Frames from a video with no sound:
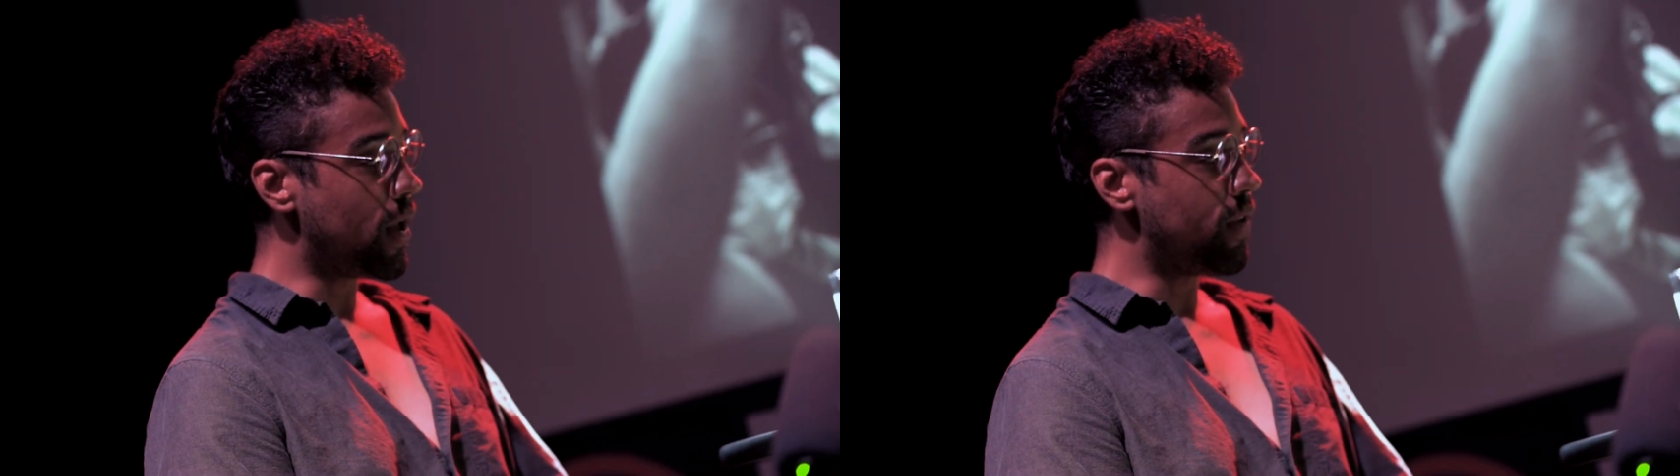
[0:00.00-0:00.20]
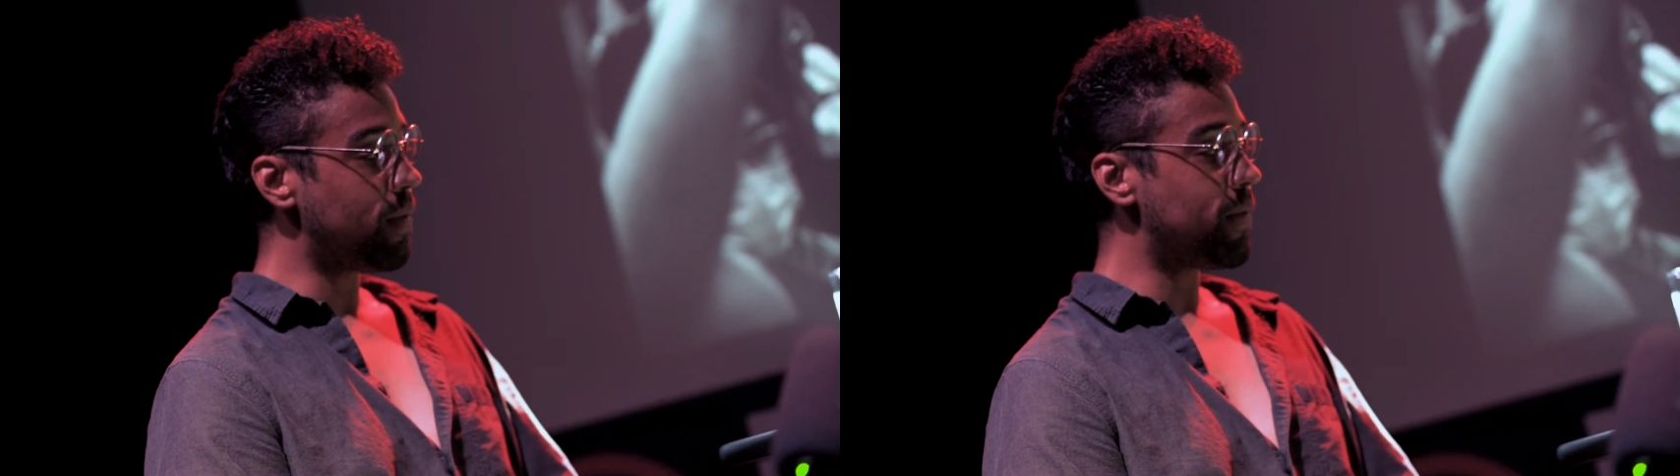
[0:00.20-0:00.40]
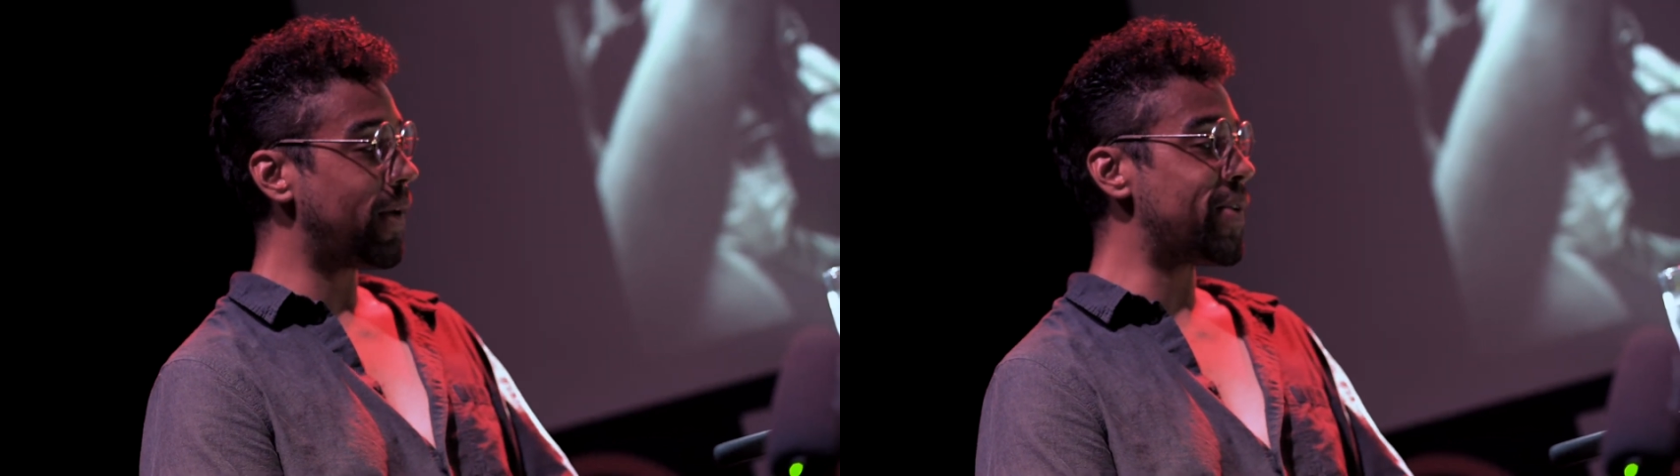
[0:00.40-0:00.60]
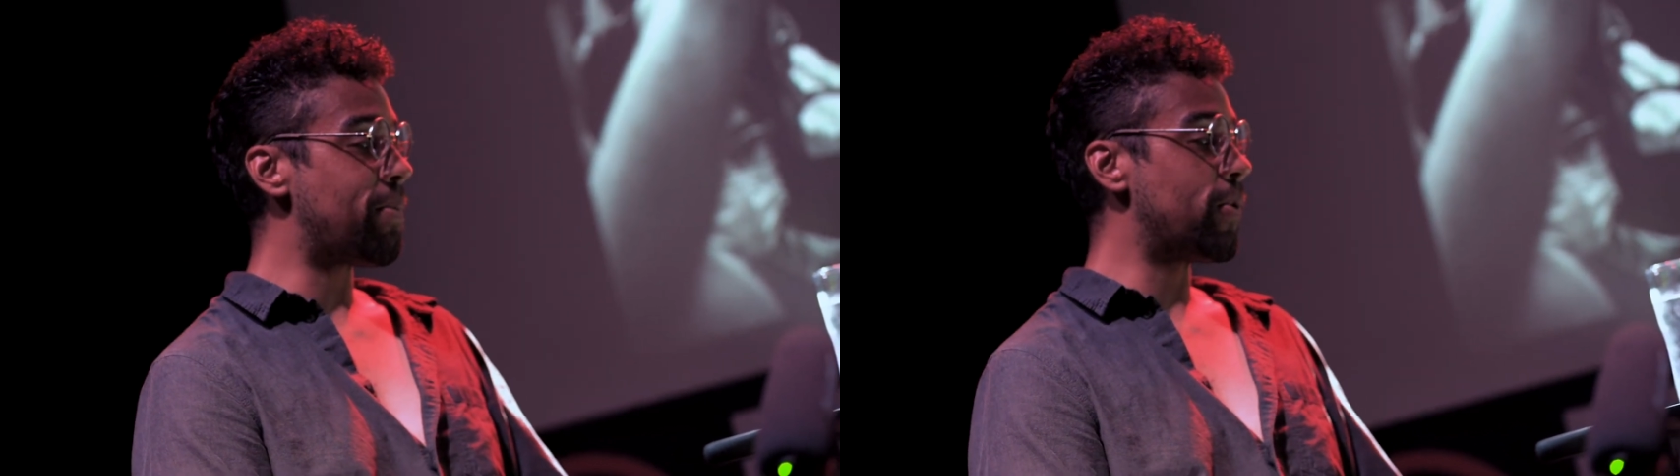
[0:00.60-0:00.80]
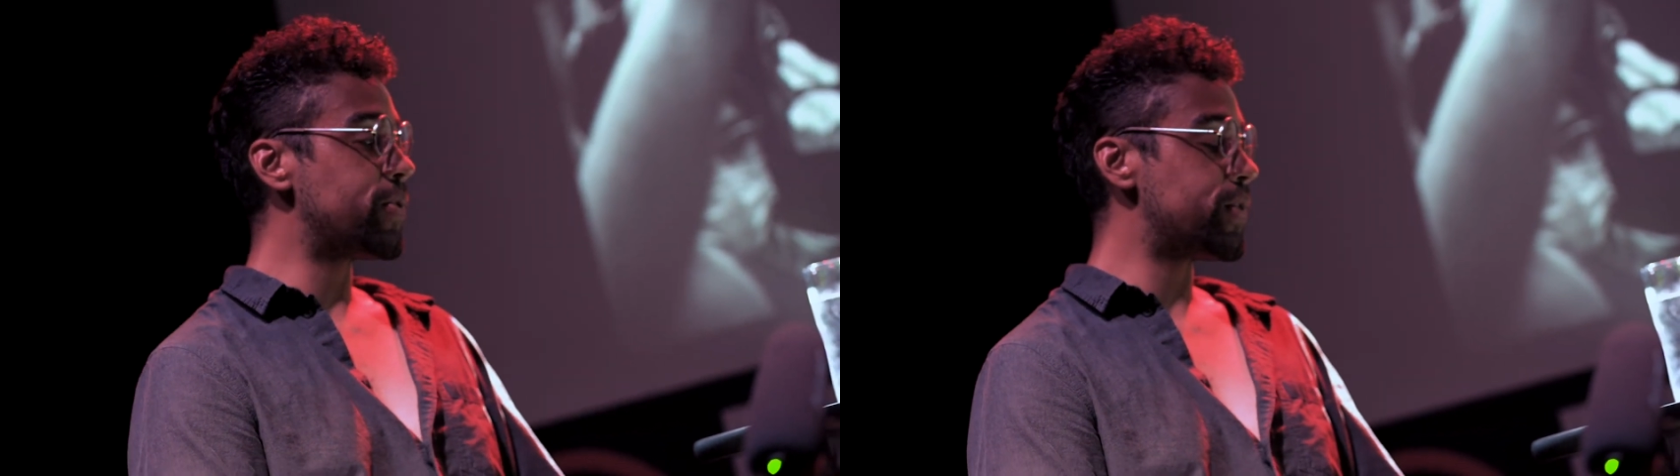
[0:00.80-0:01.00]
and sometimes I
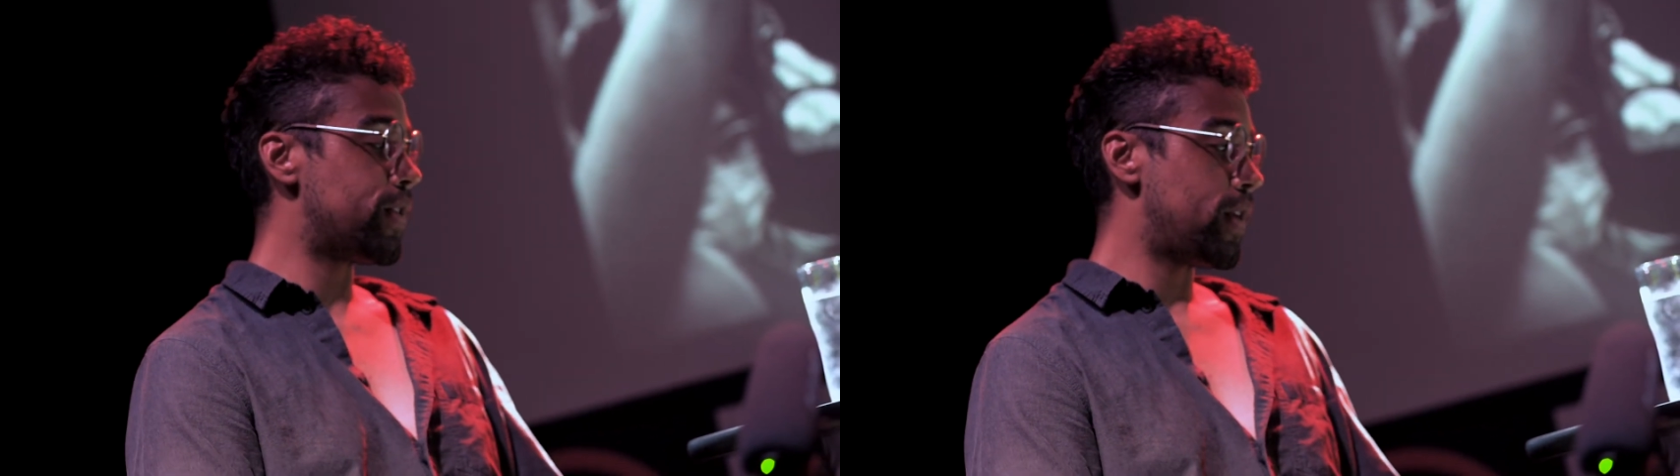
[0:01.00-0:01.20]
post